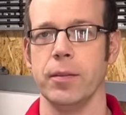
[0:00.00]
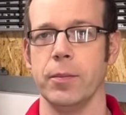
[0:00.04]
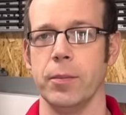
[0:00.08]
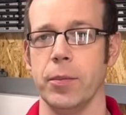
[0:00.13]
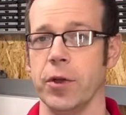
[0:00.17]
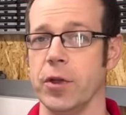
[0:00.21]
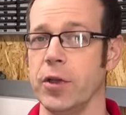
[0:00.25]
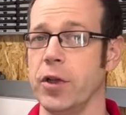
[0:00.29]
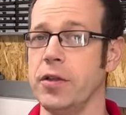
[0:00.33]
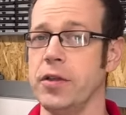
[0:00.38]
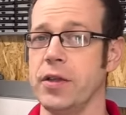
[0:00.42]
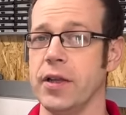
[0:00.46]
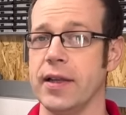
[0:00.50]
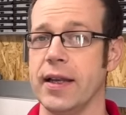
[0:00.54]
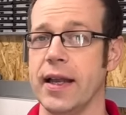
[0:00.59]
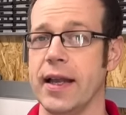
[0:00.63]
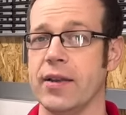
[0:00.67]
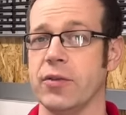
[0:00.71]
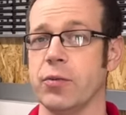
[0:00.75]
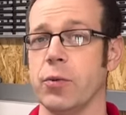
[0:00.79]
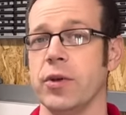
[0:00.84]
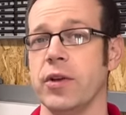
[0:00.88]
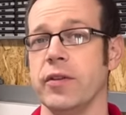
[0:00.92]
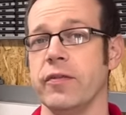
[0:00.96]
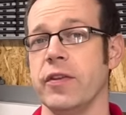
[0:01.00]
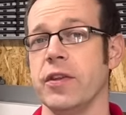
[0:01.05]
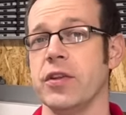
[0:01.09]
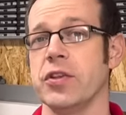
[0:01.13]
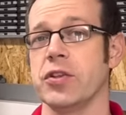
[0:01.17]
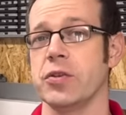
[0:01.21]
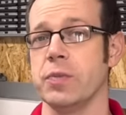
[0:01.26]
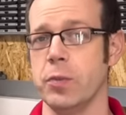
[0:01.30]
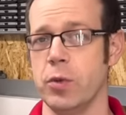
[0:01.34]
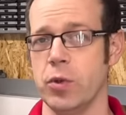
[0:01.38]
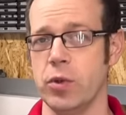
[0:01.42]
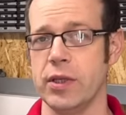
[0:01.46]
but London has one of the
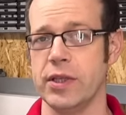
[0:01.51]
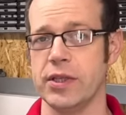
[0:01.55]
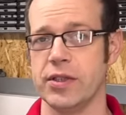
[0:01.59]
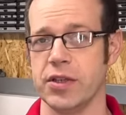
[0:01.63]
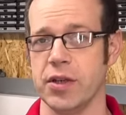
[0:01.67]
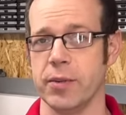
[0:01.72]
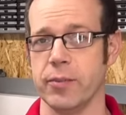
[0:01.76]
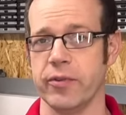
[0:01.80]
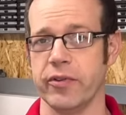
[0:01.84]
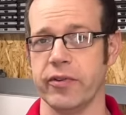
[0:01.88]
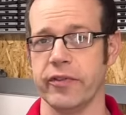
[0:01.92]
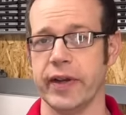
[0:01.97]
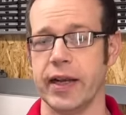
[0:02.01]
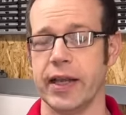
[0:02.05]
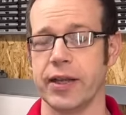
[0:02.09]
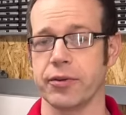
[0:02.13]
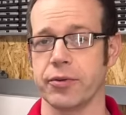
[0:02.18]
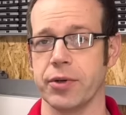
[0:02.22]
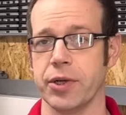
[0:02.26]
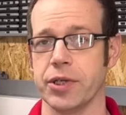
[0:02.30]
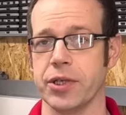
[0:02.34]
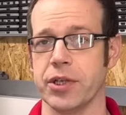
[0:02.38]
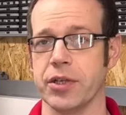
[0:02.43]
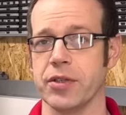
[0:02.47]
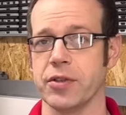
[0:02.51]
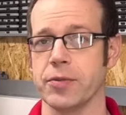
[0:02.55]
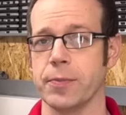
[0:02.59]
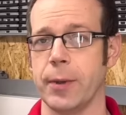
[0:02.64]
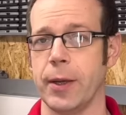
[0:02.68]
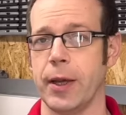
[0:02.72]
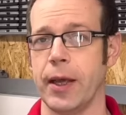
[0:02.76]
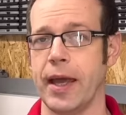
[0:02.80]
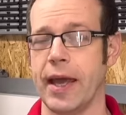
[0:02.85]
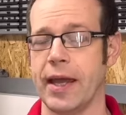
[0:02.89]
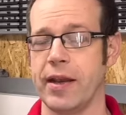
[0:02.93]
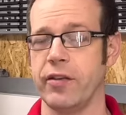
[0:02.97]
smallest number of electricians
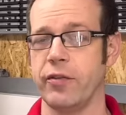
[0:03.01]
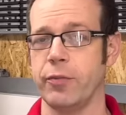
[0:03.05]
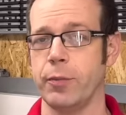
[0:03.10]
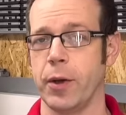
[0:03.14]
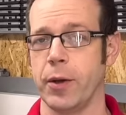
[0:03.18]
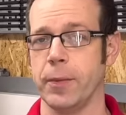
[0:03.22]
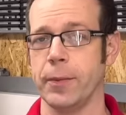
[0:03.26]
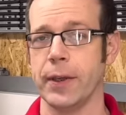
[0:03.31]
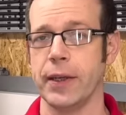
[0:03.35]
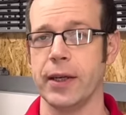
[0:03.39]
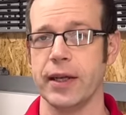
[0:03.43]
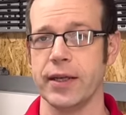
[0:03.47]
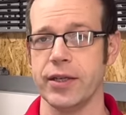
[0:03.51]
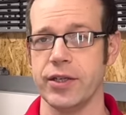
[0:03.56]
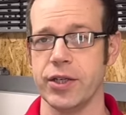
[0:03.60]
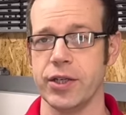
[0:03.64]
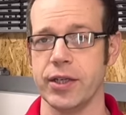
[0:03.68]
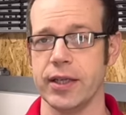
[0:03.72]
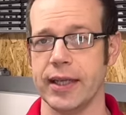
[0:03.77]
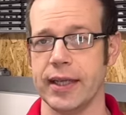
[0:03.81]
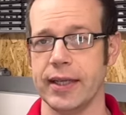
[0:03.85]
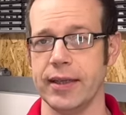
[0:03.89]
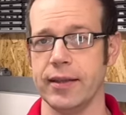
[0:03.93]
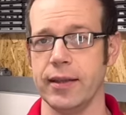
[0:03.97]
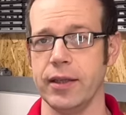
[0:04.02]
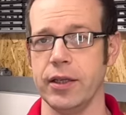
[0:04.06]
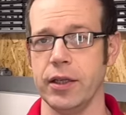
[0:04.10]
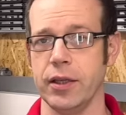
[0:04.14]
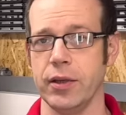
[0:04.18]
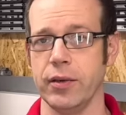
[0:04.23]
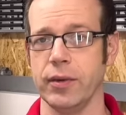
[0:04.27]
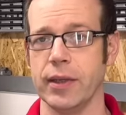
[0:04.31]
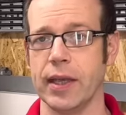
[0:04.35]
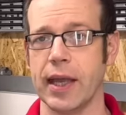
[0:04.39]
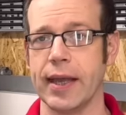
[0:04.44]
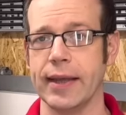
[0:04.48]
per head of population in
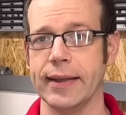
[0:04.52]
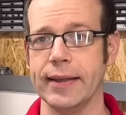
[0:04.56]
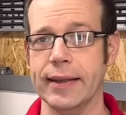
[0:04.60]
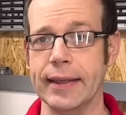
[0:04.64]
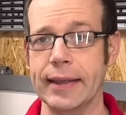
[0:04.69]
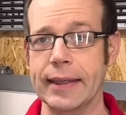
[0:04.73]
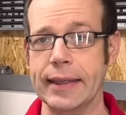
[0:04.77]
the UK.